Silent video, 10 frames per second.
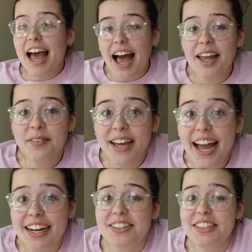I might
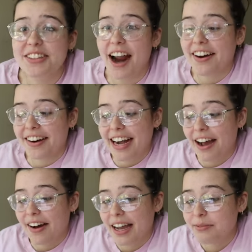actually cry right
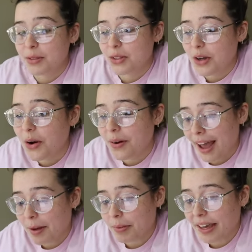now. I'm so
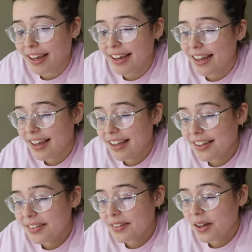happy.
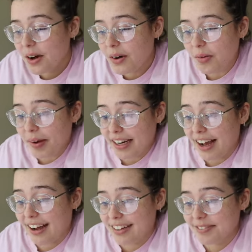Oh my
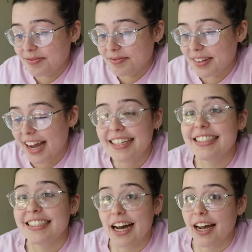god. I
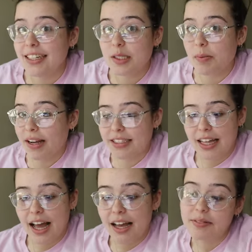did not expect
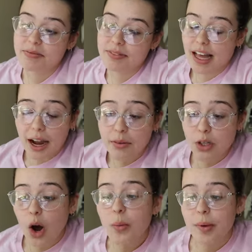that. I was
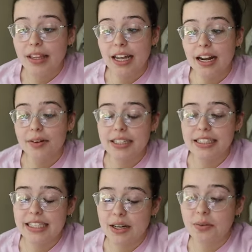hoping that I would at
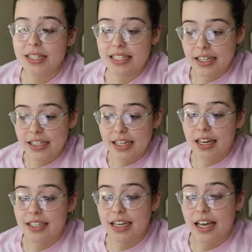least hit a 160
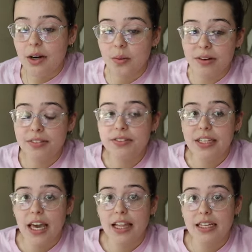because I hit a
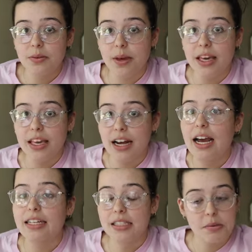158 last week and
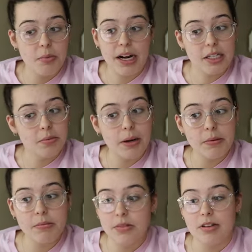I did some practice
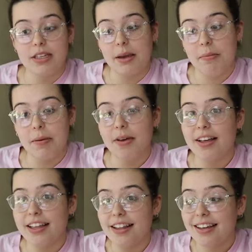problems, so I was like, maybe I'll
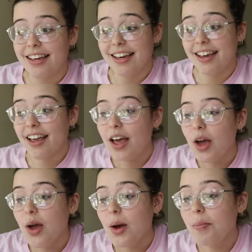get lucky.
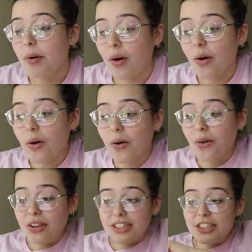But
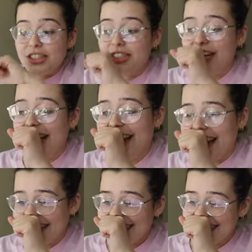holy shit,